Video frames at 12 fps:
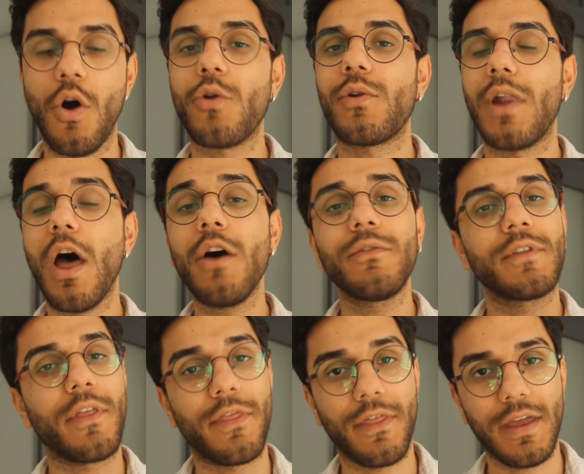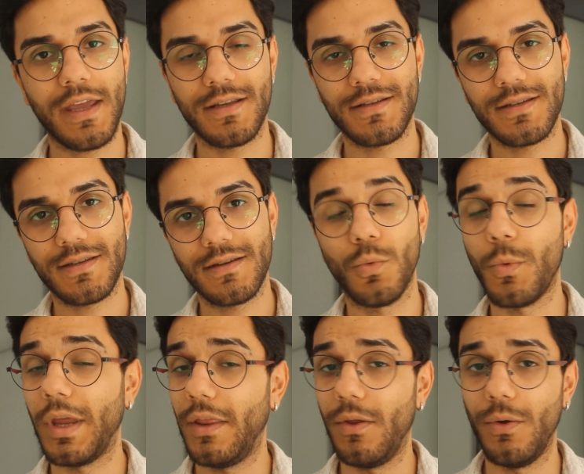or love the things
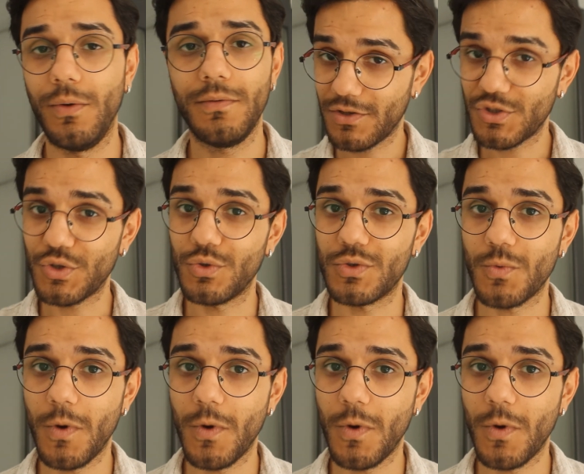we do. Choose